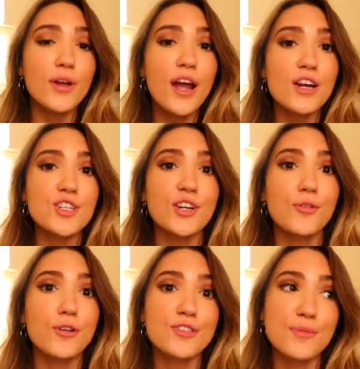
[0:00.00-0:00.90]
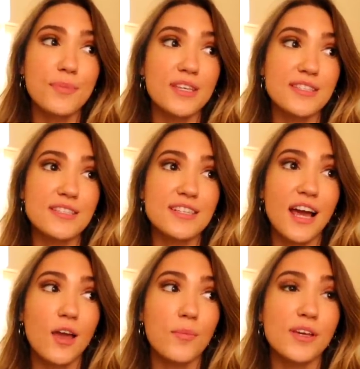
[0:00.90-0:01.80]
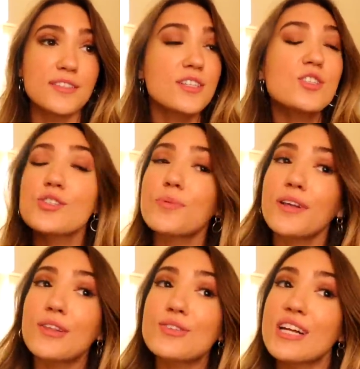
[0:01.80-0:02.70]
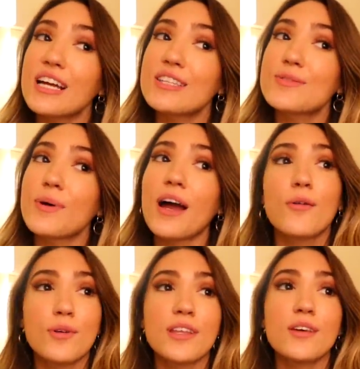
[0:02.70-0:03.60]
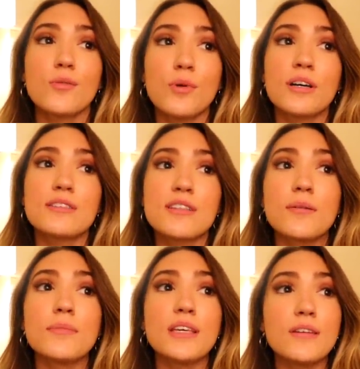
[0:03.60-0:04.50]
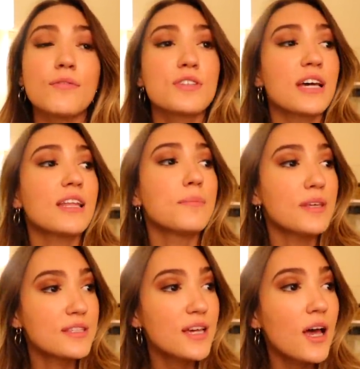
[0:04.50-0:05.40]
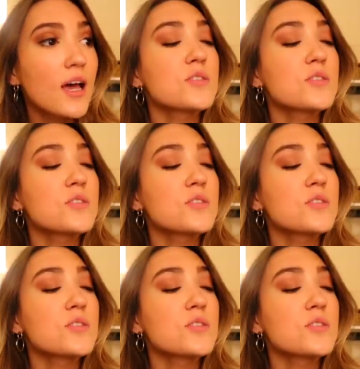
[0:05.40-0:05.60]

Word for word: We are actually gonna order some pizza tonight because it is just one of those nights where I really want some E Fratelli pizza.